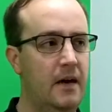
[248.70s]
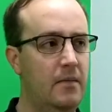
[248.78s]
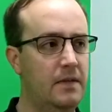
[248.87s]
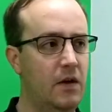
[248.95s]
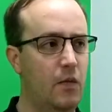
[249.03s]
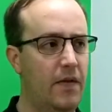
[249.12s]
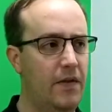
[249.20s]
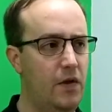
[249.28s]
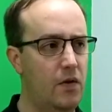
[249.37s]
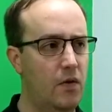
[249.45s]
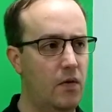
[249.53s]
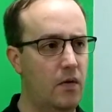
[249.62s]
So whether
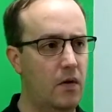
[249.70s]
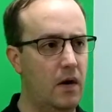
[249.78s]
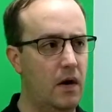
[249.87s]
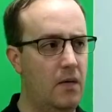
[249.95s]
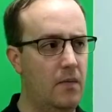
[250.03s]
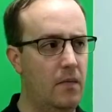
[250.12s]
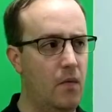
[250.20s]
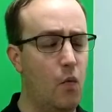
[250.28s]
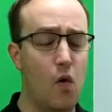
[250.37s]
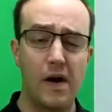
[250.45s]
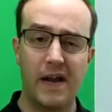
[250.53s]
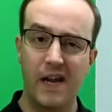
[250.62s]
you're
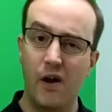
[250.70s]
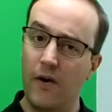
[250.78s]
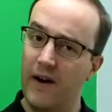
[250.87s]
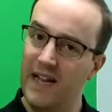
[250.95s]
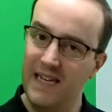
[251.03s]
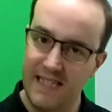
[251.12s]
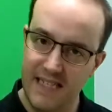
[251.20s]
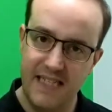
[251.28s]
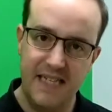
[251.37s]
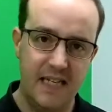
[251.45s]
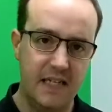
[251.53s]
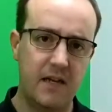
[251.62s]
working on an
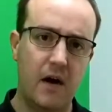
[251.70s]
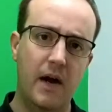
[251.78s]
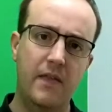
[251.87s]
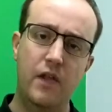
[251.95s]
existing design